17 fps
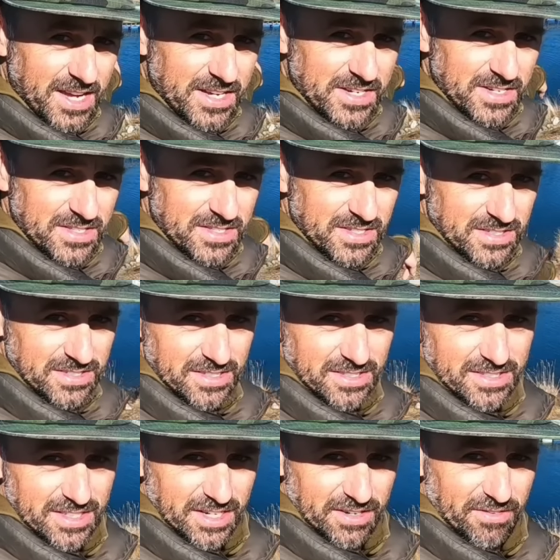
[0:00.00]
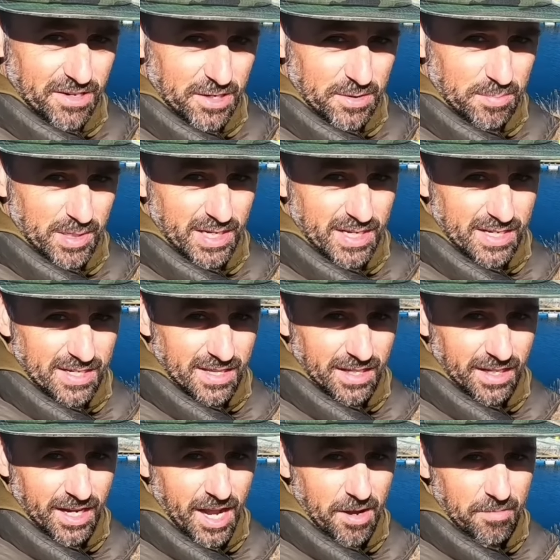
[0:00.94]
cages just to see if I could pick
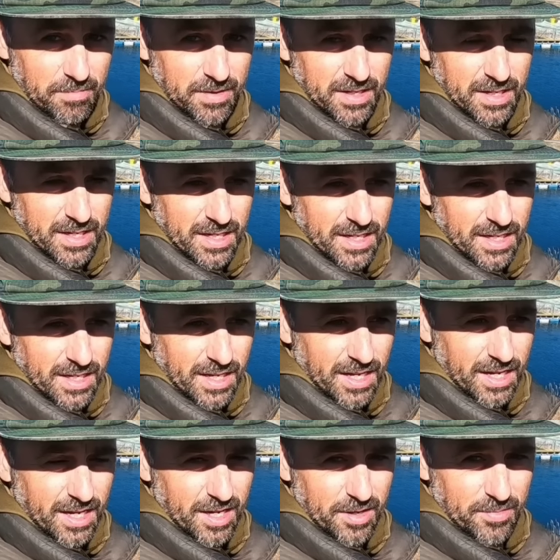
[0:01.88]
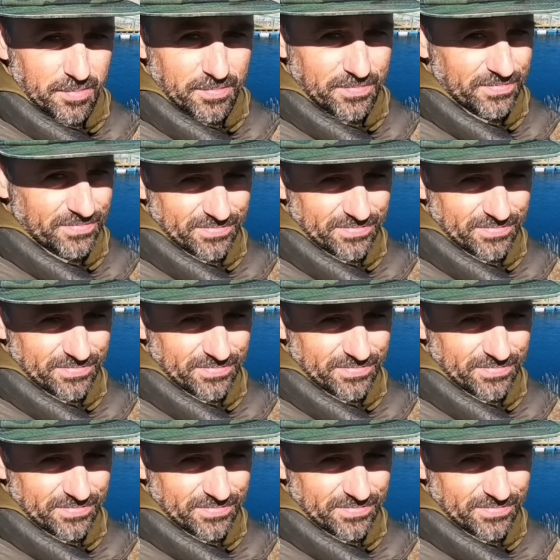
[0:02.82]
anything up.